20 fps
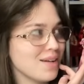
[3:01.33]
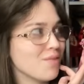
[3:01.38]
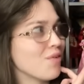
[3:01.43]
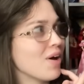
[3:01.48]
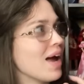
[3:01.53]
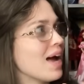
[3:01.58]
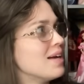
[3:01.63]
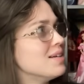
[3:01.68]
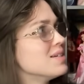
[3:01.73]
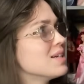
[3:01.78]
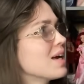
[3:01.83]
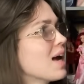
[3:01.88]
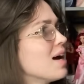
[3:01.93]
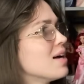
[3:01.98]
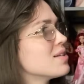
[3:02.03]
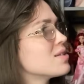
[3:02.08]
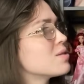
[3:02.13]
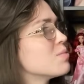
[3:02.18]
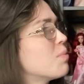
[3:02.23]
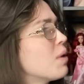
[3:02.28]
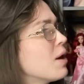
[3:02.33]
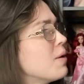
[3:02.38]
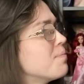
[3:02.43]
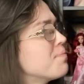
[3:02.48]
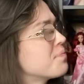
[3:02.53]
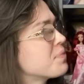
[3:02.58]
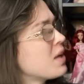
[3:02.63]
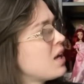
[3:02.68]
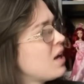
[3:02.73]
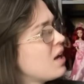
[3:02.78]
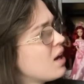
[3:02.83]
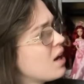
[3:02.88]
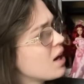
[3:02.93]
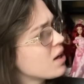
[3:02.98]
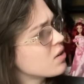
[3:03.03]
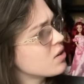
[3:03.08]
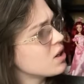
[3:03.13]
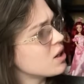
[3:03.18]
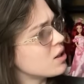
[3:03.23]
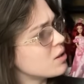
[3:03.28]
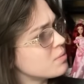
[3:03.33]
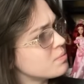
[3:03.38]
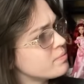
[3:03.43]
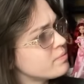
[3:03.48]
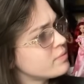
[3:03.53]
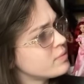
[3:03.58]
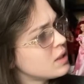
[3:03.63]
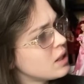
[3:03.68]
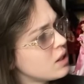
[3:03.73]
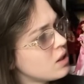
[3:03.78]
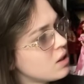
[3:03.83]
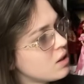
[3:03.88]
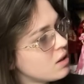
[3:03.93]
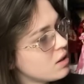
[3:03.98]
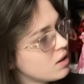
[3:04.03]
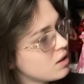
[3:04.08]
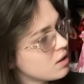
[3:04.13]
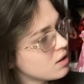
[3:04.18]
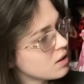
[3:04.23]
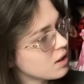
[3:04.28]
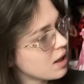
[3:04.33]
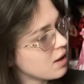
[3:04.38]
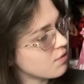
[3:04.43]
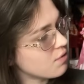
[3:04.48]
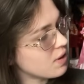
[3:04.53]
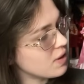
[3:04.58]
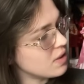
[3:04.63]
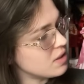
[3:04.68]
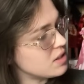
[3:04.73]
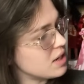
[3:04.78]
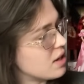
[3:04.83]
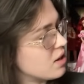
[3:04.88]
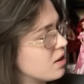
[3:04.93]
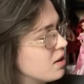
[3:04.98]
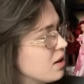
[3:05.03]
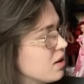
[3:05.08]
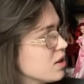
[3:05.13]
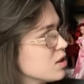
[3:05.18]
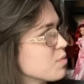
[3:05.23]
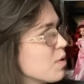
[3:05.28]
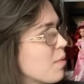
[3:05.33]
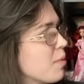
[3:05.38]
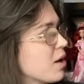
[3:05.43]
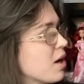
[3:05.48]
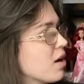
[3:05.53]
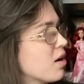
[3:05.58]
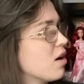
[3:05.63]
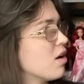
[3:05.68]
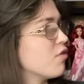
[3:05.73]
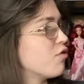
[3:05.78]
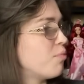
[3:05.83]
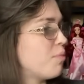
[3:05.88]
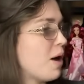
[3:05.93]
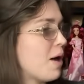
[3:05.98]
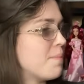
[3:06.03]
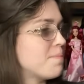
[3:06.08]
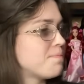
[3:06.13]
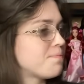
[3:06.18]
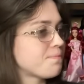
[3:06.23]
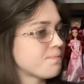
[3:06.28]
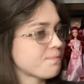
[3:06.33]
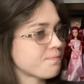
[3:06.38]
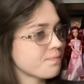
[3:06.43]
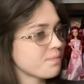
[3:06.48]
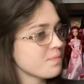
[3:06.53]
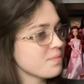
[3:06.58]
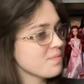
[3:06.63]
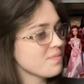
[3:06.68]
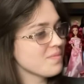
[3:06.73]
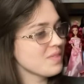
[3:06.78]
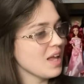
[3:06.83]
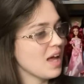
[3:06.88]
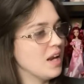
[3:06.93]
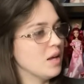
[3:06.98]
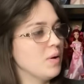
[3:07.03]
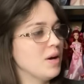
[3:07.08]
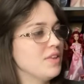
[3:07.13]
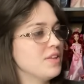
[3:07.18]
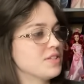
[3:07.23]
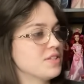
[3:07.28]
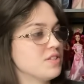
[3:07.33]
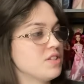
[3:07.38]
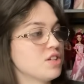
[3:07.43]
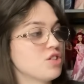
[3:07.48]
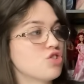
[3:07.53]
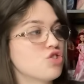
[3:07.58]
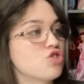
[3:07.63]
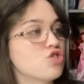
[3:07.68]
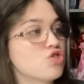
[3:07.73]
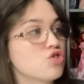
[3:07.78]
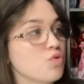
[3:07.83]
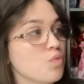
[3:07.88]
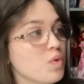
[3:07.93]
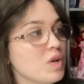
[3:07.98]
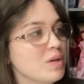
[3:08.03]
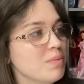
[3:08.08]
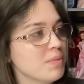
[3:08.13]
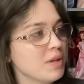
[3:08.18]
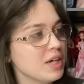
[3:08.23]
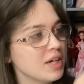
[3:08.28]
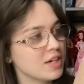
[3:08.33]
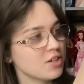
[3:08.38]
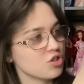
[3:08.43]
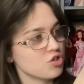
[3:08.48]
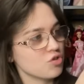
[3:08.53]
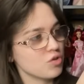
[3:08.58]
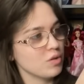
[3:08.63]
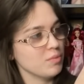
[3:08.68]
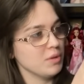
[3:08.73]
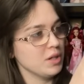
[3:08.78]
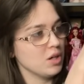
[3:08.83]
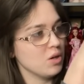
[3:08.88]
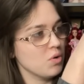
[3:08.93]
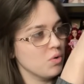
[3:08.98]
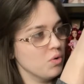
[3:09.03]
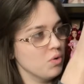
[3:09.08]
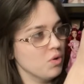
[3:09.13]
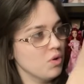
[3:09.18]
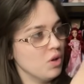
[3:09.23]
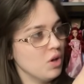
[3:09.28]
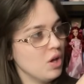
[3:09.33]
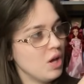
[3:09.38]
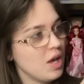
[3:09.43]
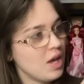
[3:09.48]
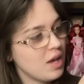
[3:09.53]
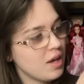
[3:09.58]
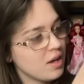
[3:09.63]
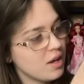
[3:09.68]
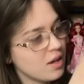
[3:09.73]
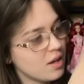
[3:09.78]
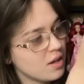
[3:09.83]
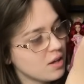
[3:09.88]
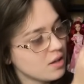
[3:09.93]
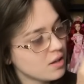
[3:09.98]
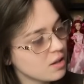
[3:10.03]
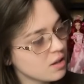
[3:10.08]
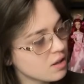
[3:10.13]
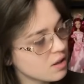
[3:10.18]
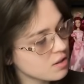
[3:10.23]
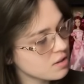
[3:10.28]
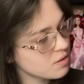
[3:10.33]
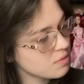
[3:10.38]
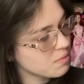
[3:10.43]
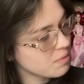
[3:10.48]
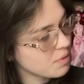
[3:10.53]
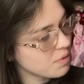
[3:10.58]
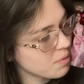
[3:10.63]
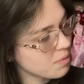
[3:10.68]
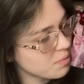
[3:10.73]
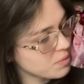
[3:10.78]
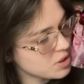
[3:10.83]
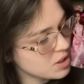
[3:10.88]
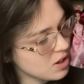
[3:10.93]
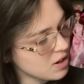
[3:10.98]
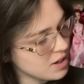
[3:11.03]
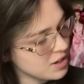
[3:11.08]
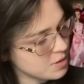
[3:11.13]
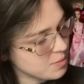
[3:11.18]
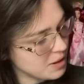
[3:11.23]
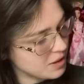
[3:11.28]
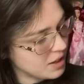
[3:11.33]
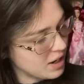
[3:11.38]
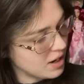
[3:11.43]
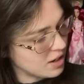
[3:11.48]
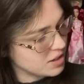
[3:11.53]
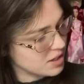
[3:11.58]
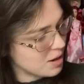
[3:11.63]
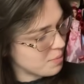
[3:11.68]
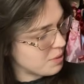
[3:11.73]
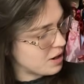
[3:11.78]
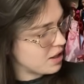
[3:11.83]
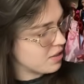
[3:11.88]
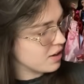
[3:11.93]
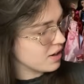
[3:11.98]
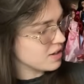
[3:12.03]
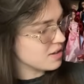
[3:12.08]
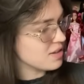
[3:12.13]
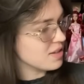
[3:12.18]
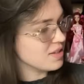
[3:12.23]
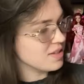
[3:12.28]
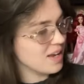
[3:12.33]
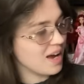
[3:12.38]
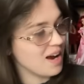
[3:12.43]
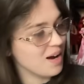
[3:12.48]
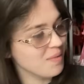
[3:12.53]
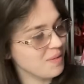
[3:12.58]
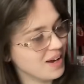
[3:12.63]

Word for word: if i had to guess but i don't know can't find the date on here it's probably cut off but Anyway, this is extremely, extremely cool. I was curious about the hair type, but I think it's the same.